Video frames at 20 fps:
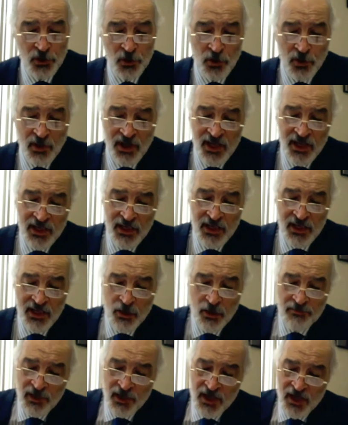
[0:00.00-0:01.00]
from the
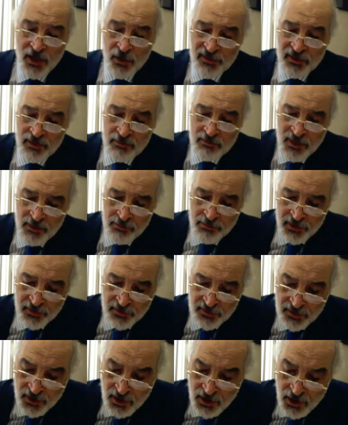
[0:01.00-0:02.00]
Special Envoy or
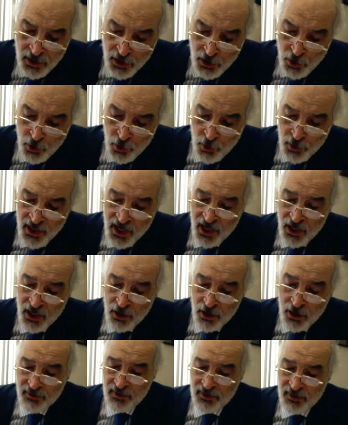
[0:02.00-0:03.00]
any of the Council
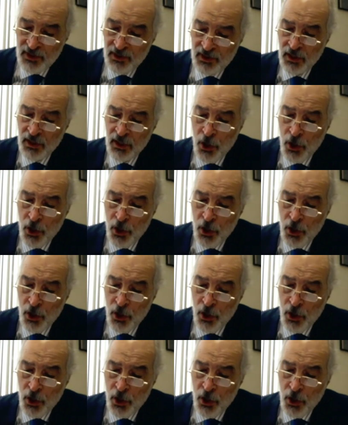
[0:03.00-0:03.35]
members